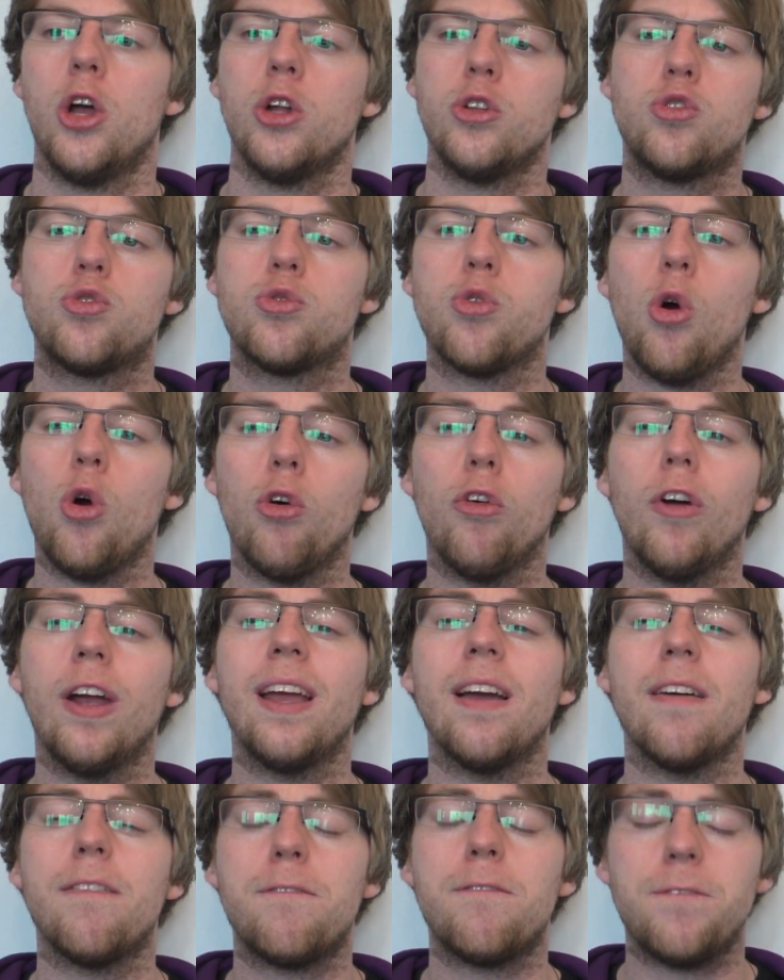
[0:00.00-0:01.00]

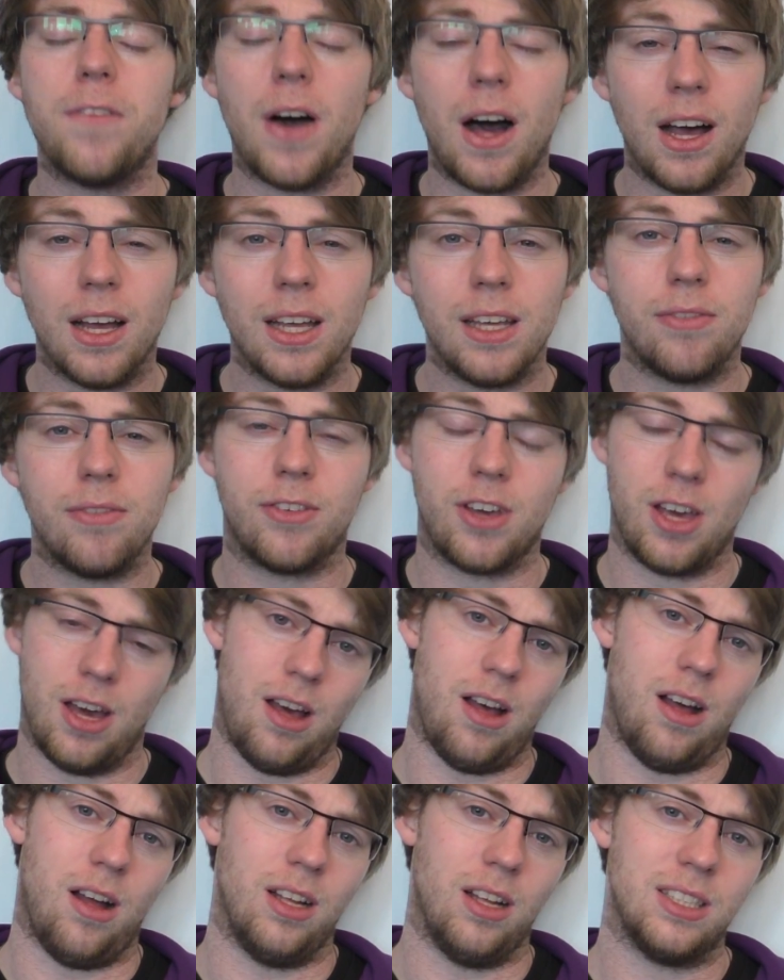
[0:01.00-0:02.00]
drawing 5
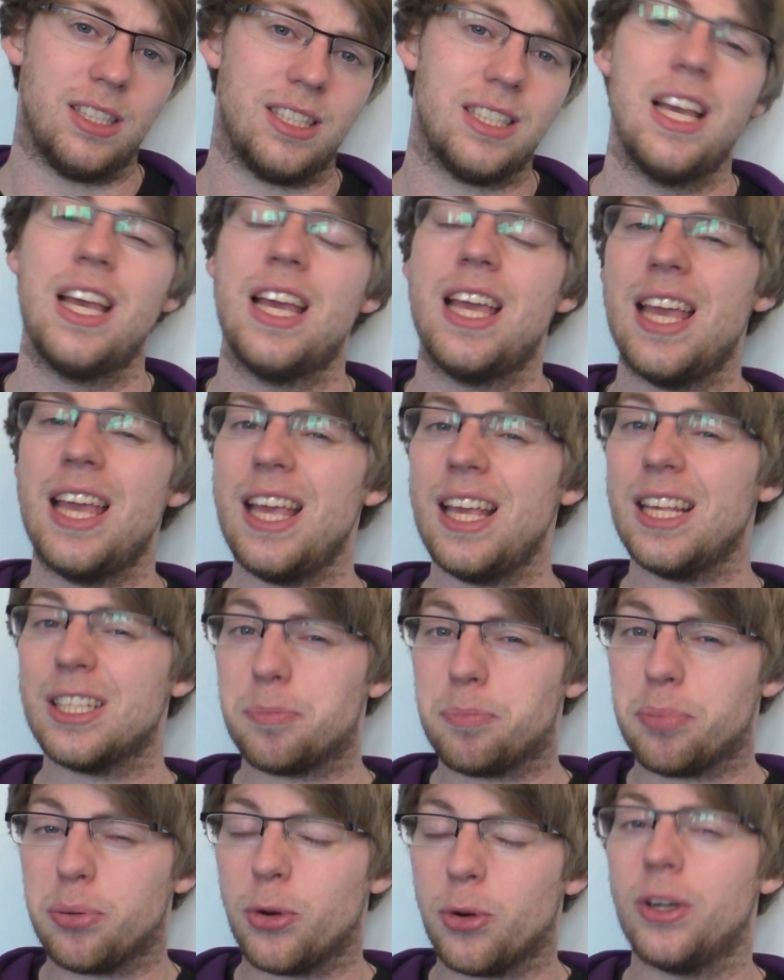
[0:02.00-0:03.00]
cards is
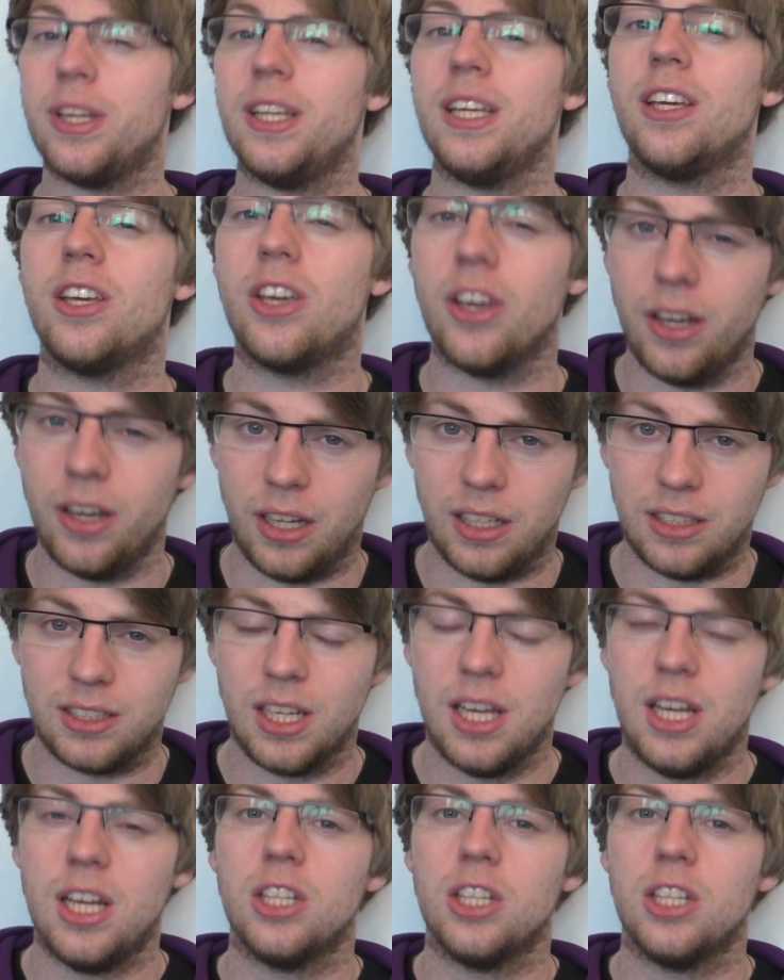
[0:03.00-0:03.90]
pretty good.